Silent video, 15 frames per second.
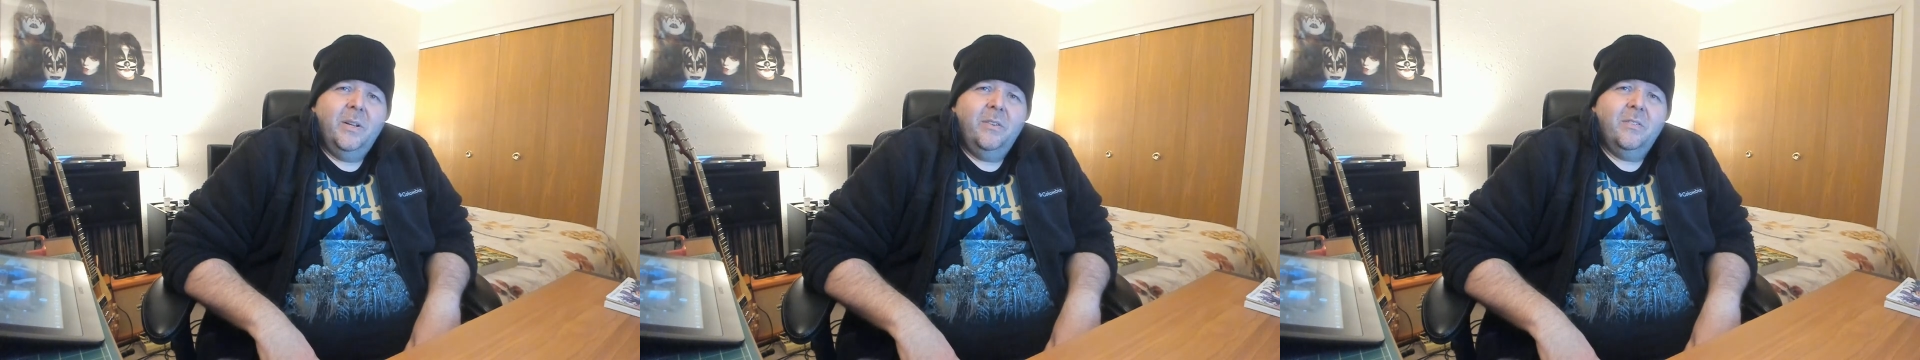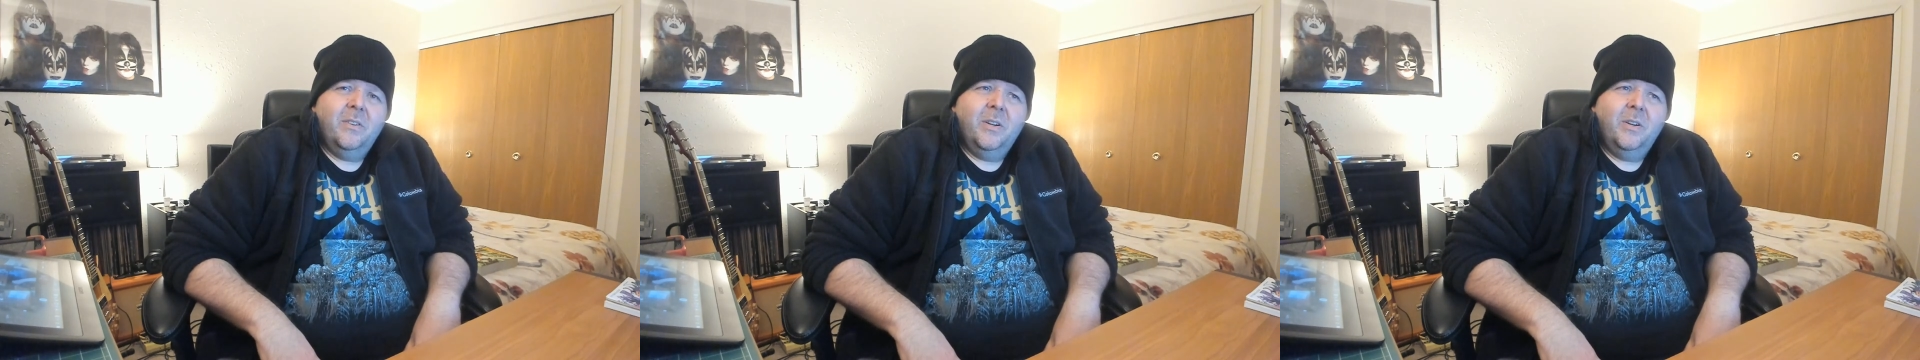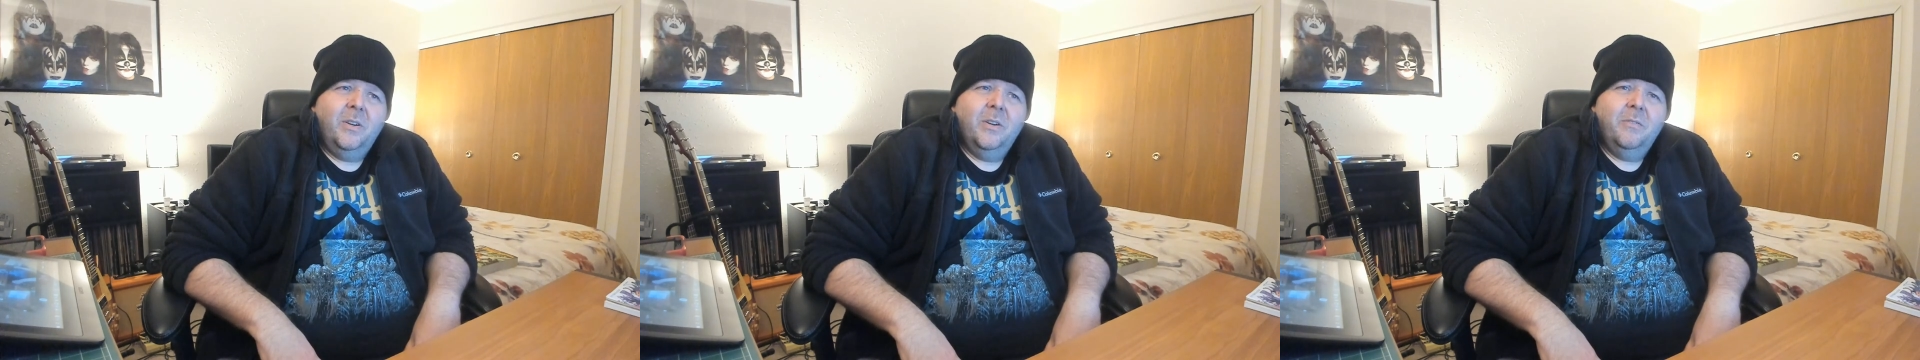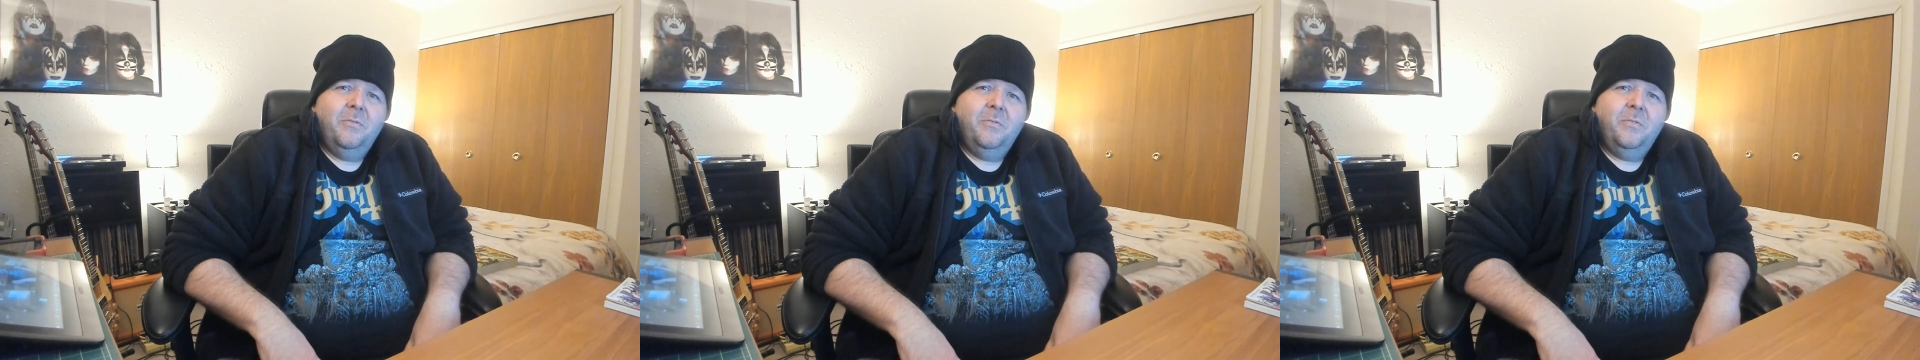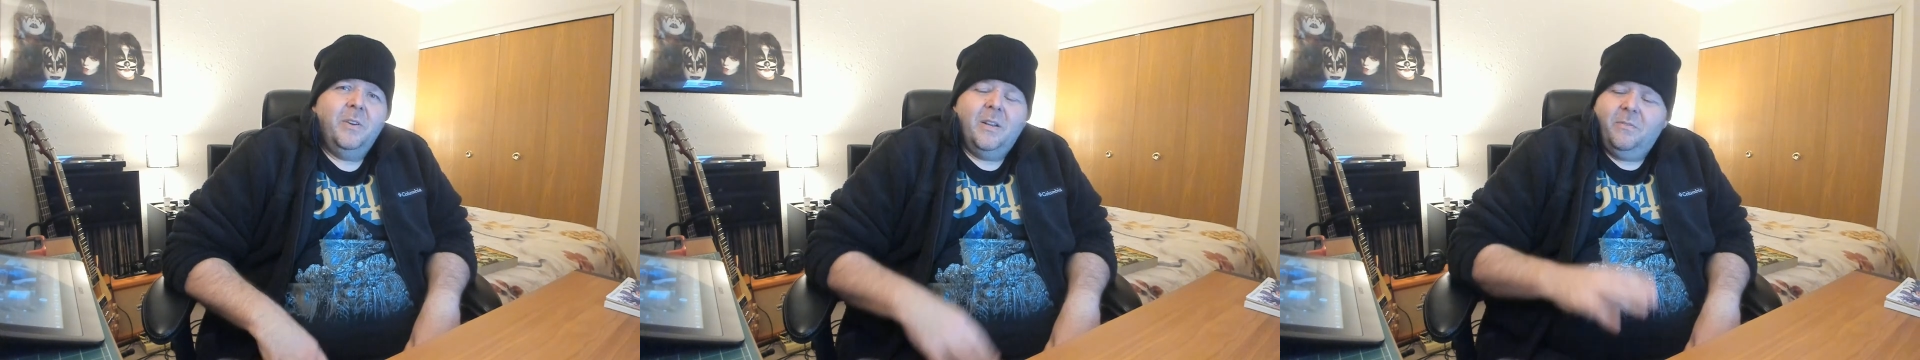is it a good
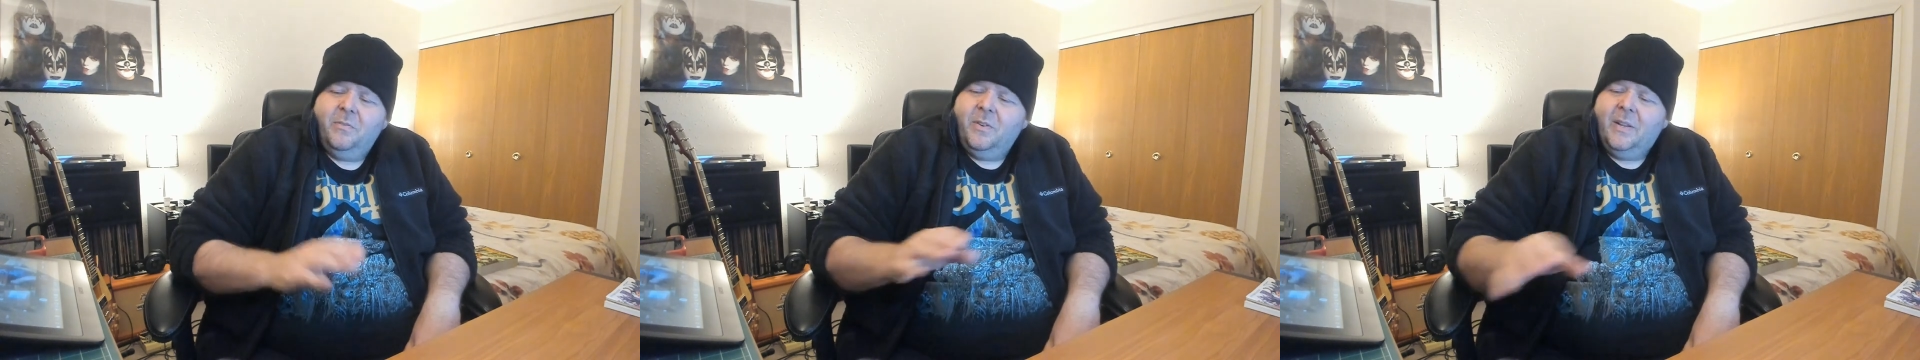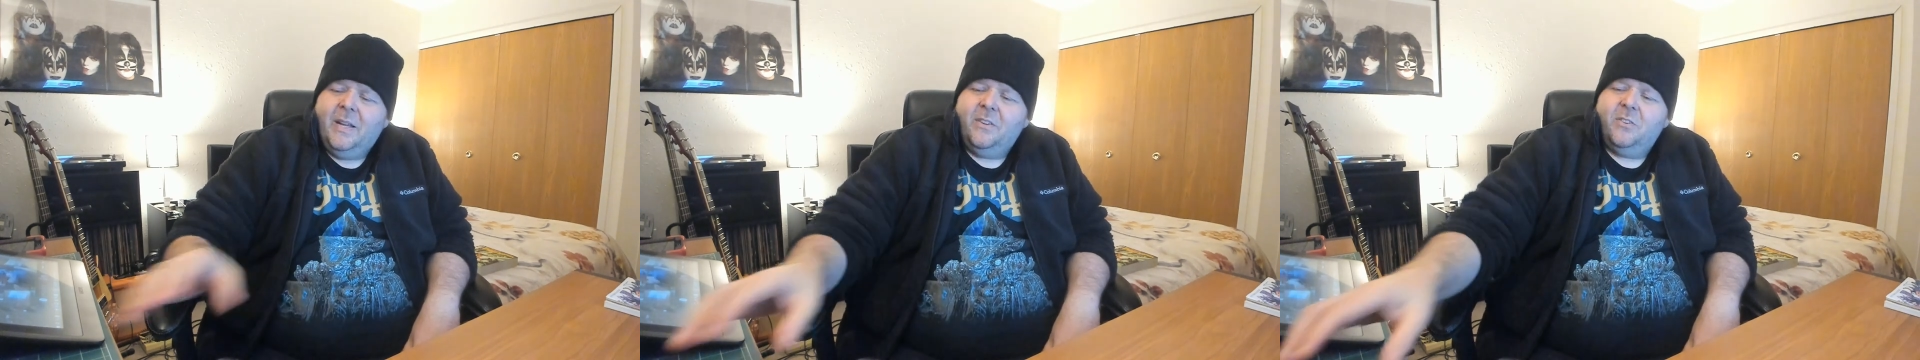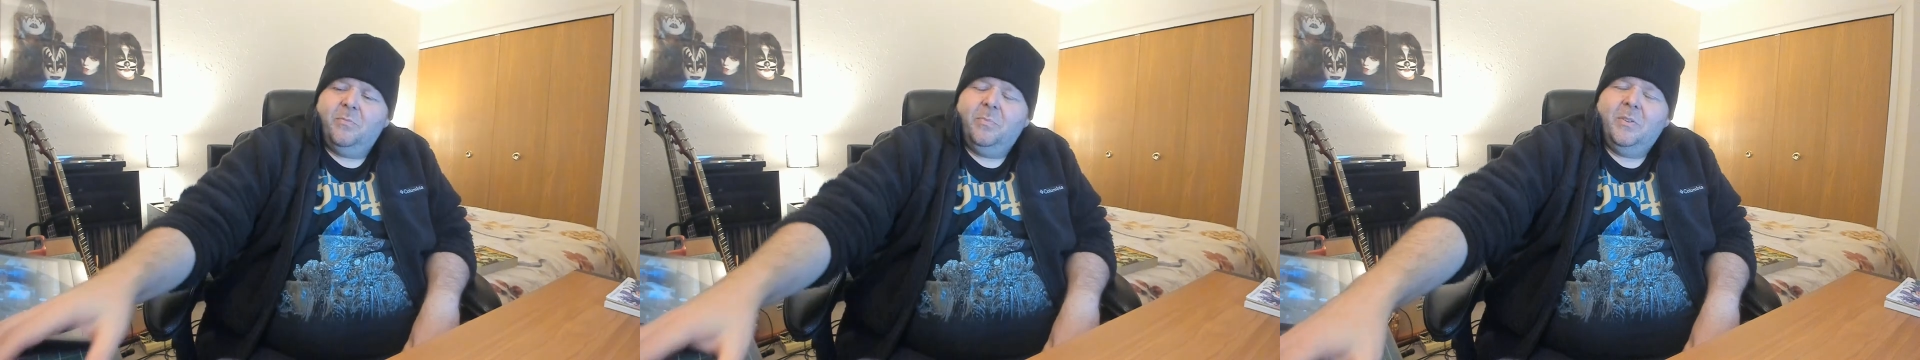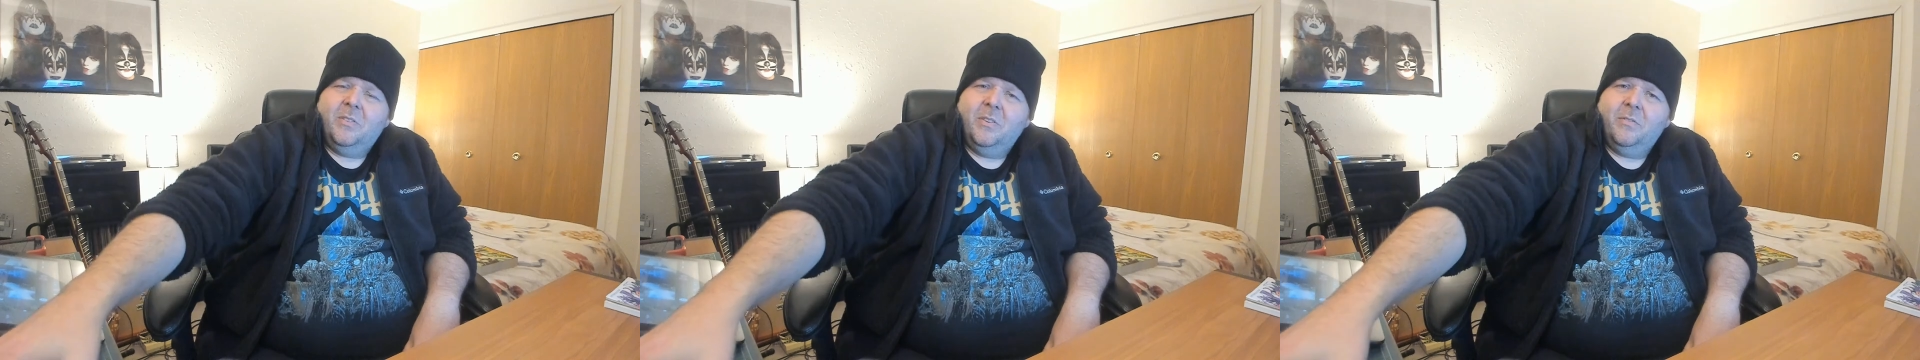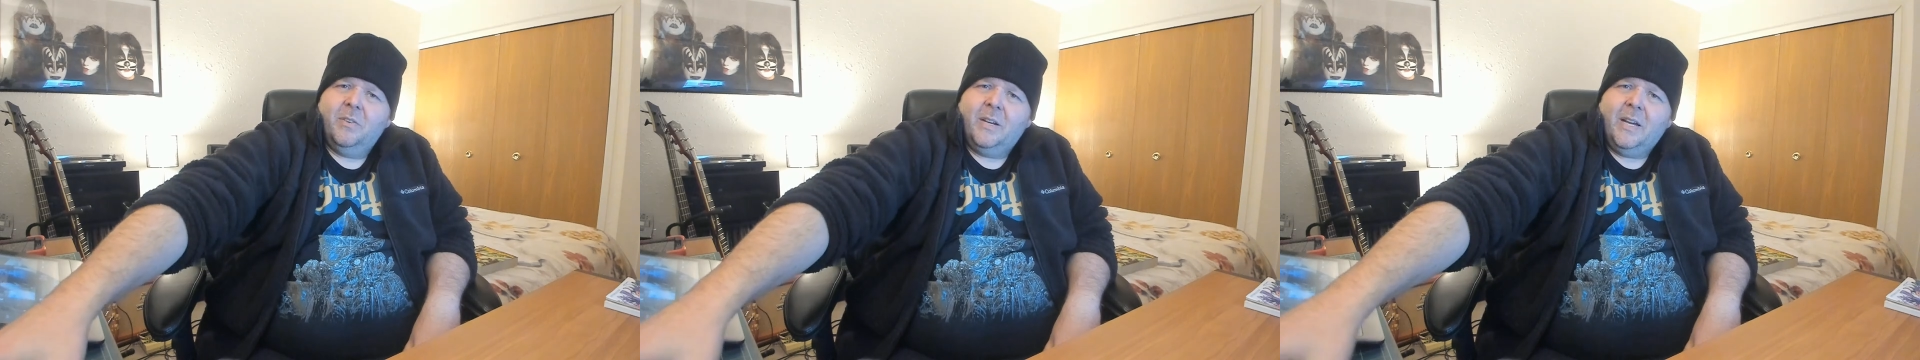fit for that
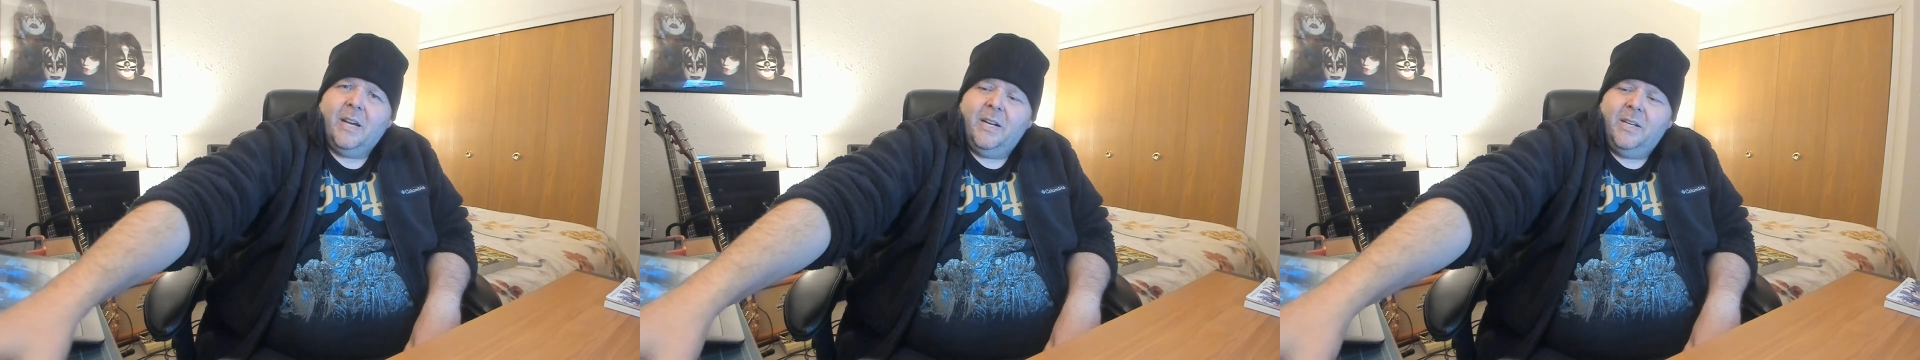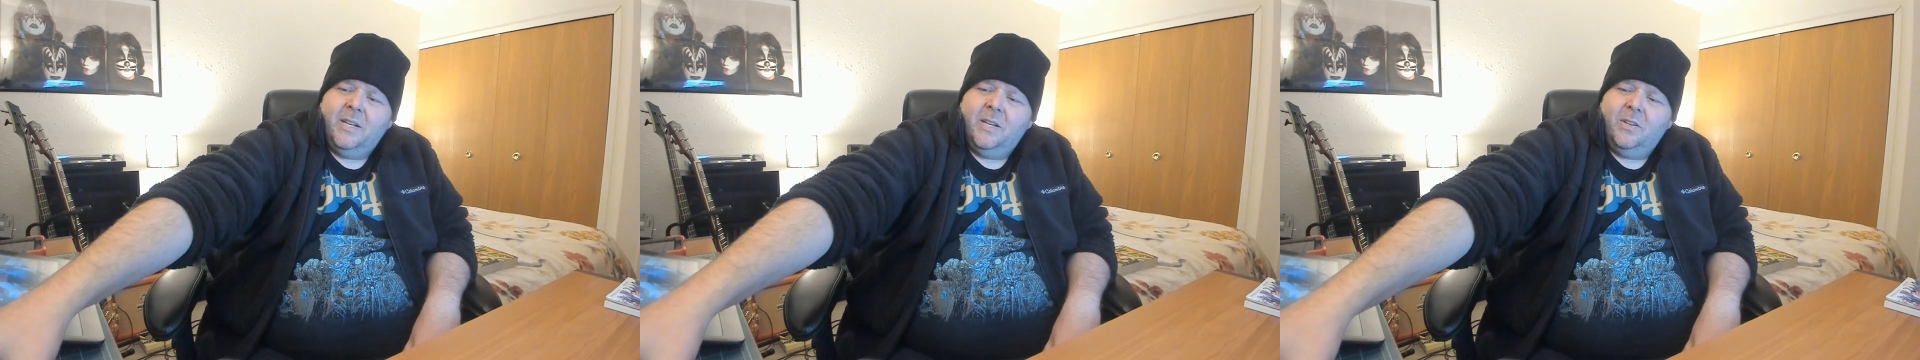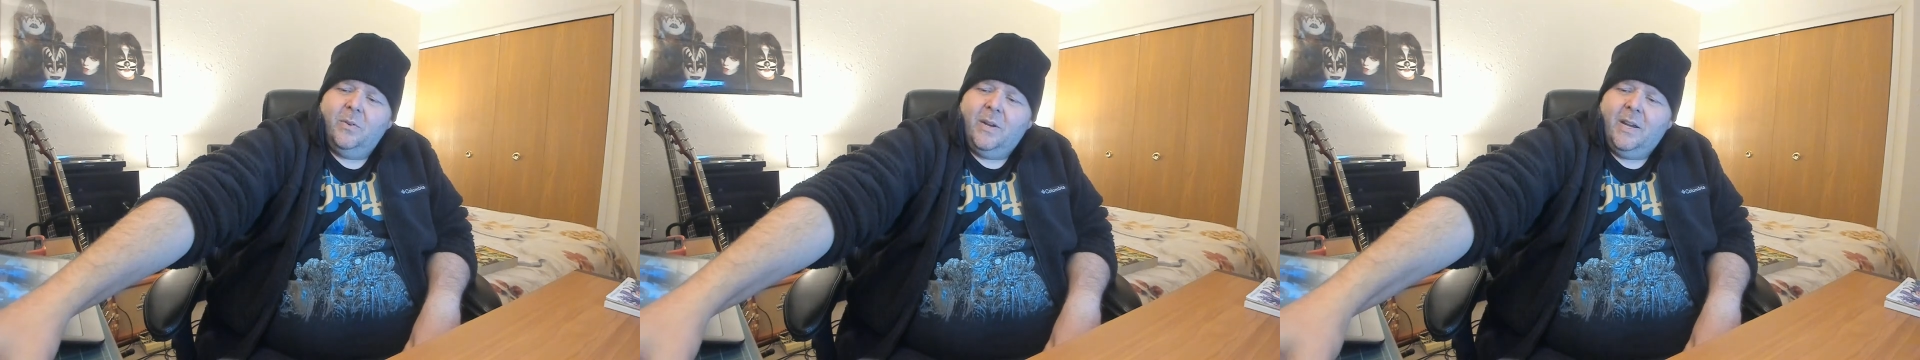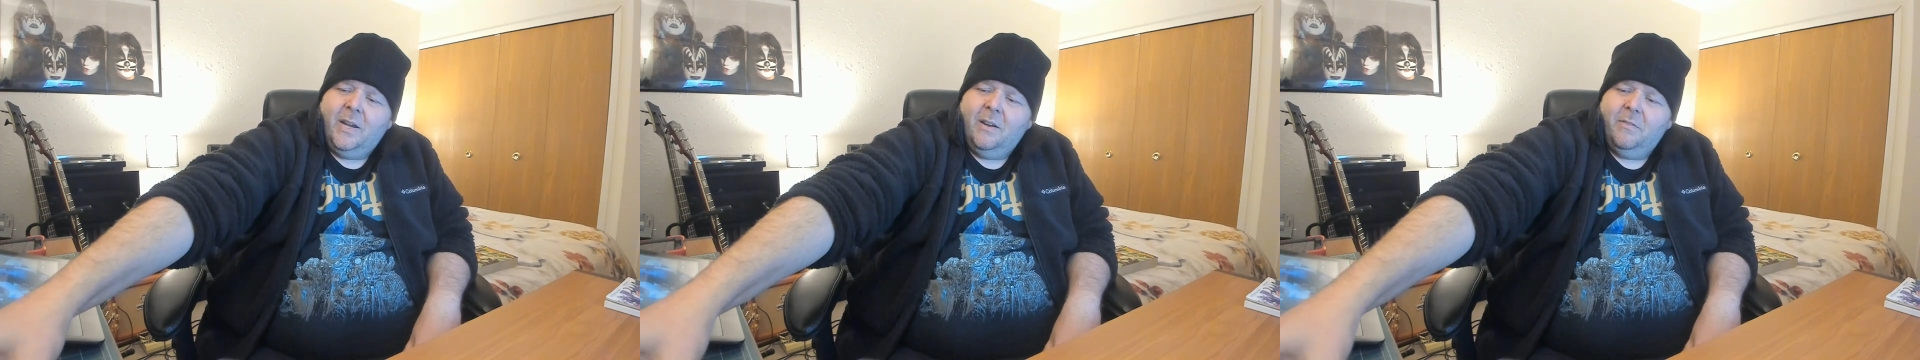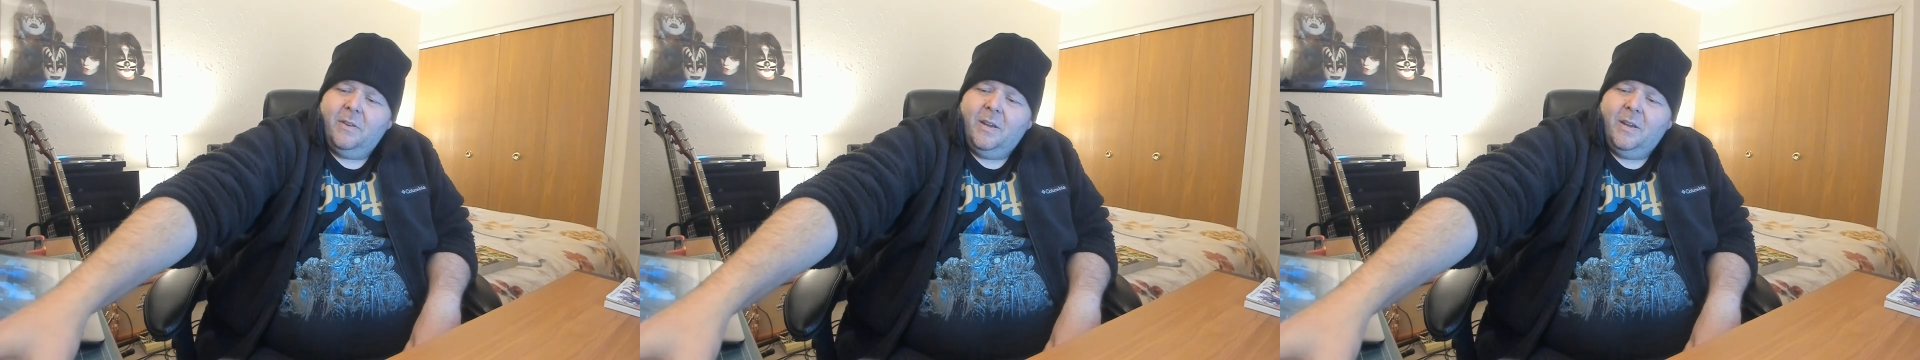specific idea you have?